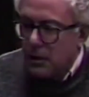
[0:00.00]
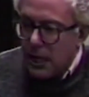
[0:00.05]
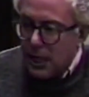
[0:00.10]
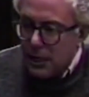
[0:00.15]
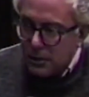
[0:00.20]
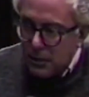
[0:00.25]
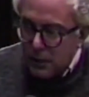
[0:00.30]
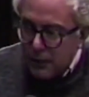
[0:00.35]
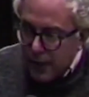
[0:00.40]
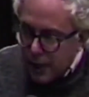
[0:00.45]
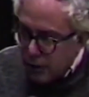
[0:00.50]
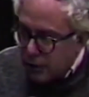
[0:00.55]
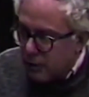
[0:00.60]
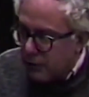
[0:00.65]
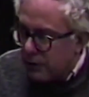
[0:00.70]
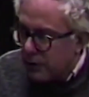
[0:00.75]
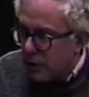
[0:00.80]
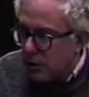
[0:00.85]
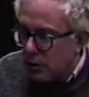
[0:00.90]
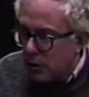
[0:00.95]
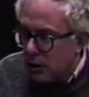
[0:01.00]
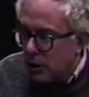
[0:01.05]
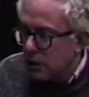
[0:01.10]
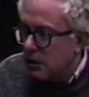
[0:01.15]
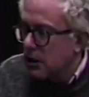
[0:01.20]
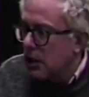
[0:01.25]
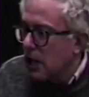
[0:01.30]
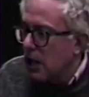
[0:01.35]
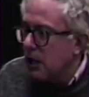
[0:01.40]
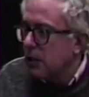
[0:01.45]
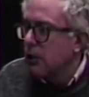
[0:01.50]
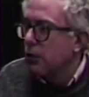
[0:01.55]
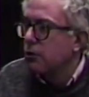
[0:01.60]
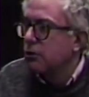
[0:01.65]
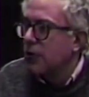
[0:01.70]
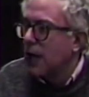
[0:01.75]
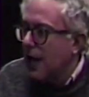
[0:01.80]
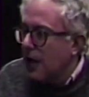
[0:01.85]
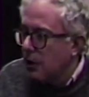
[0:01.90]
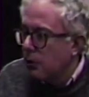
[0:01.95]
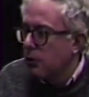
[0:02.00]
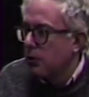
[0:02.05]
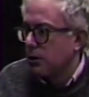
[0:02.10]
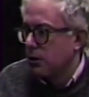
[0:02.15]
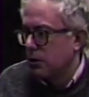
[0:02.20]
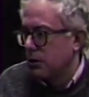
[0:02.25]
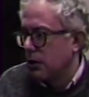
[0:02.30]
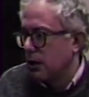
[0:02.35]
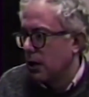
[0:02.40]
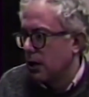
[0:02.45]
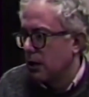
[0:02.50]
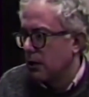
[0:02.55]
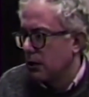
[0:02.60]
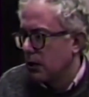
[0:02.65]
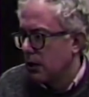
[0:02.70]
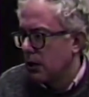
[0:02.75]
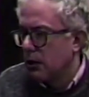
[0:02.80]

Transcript: The excavation fee took us God knows how long to get.